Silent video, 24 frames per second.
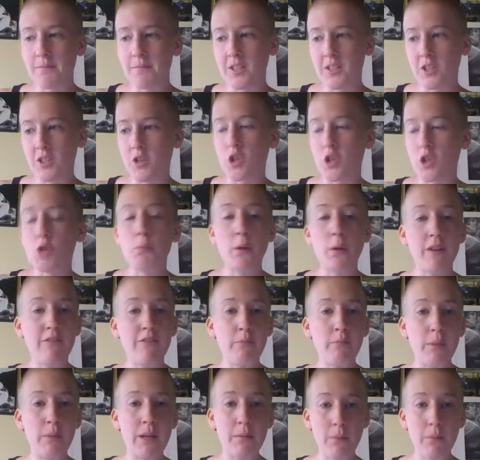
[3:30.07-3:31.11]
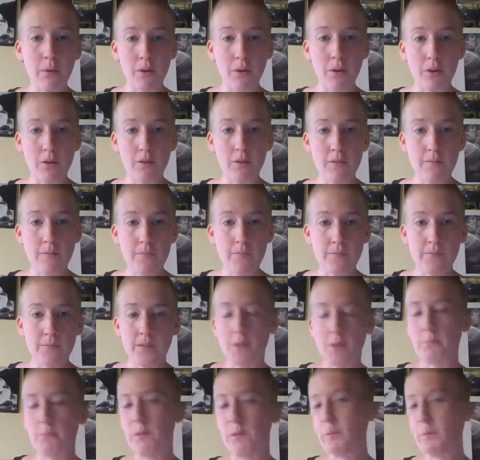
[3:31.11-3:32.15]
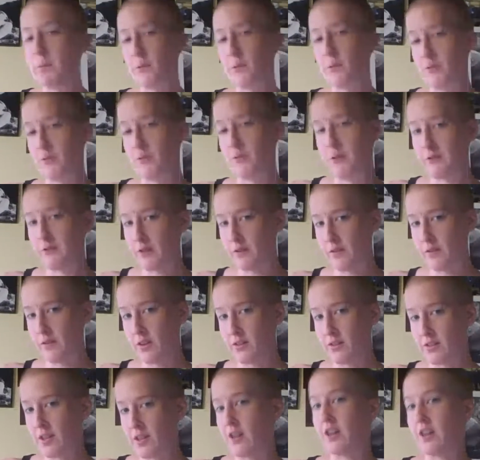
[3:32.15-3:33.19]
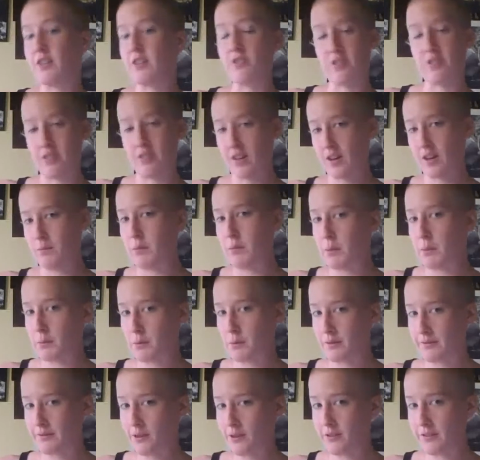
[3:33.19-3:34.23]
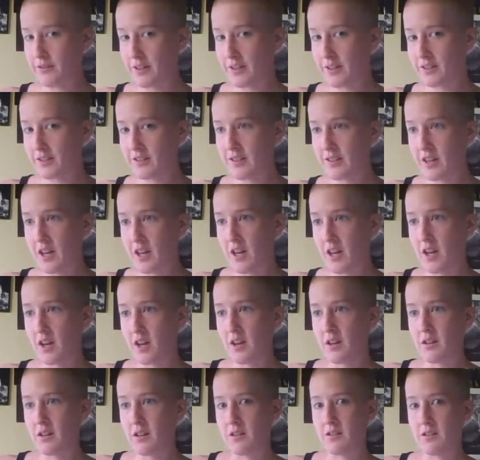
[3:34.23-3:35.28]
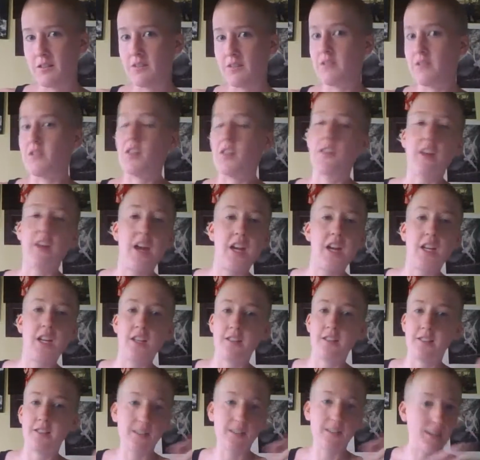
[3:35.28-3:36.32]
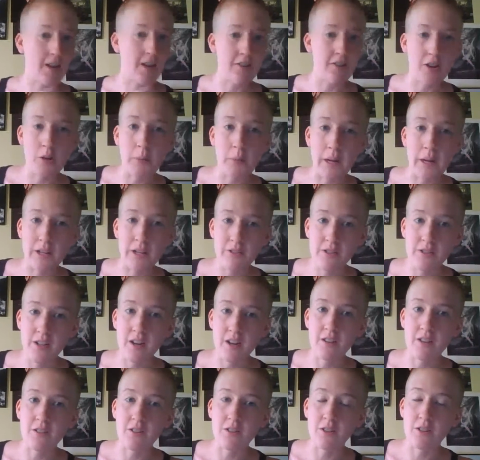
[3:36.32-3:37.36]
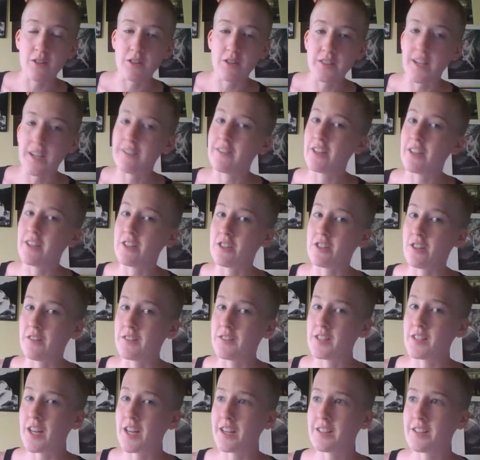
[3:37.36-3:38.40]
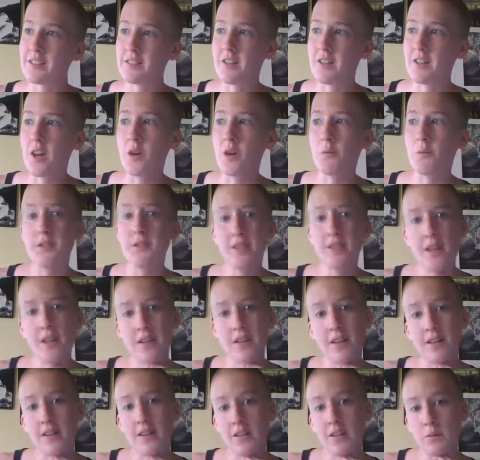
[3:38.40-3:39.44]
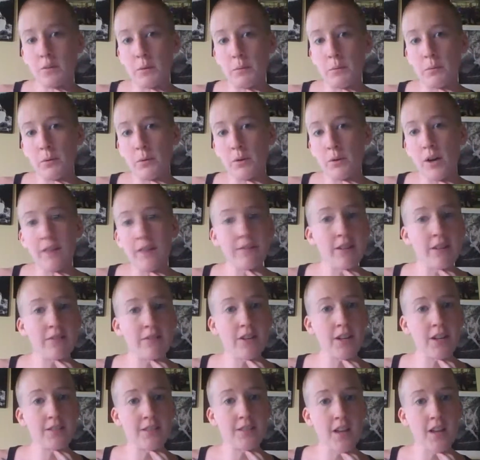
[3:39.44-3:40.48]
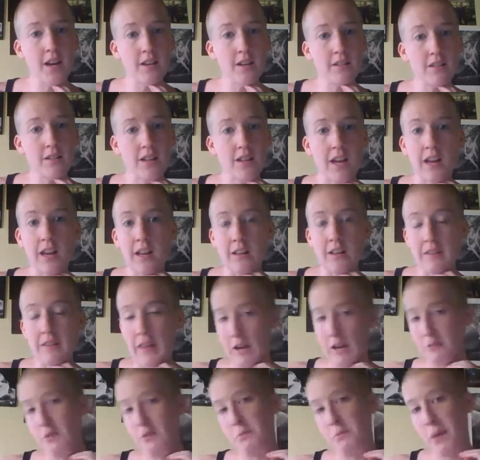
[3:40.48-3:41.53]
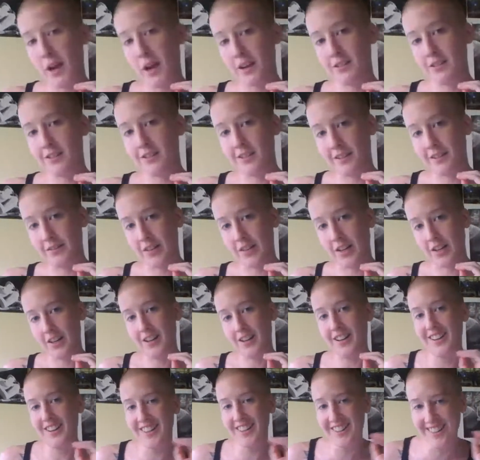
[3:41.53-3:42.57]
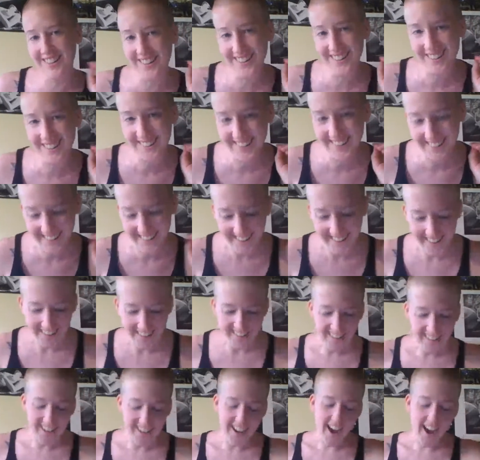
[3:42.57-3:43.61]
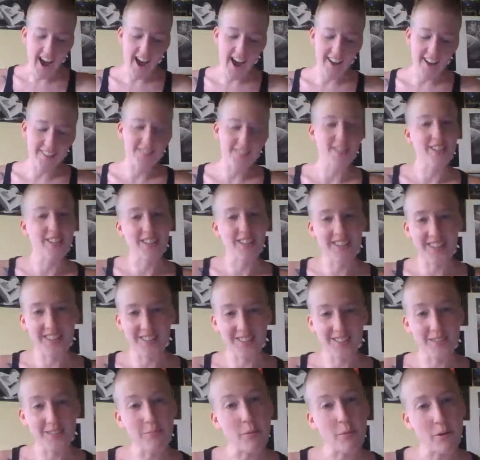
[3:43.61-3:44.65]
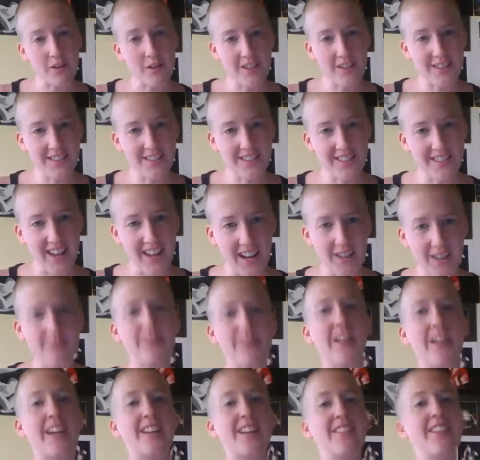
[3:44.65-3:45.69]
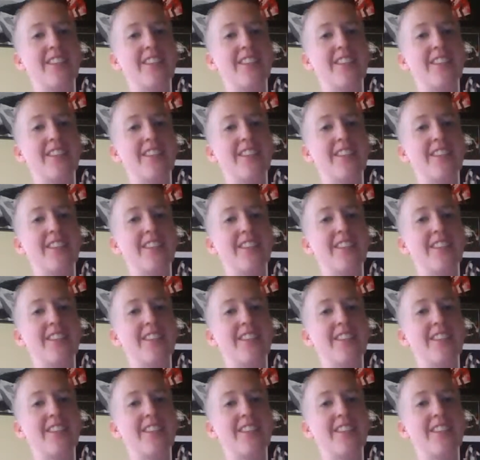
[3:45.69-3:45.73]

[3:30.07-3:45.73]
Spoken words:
group of people with vulvas that are interested in people with vulvas, the like cis heteropatriarchal definition of sex would say that these people have never had sex, and they would beg to differ. So I thought that was important to name. Like,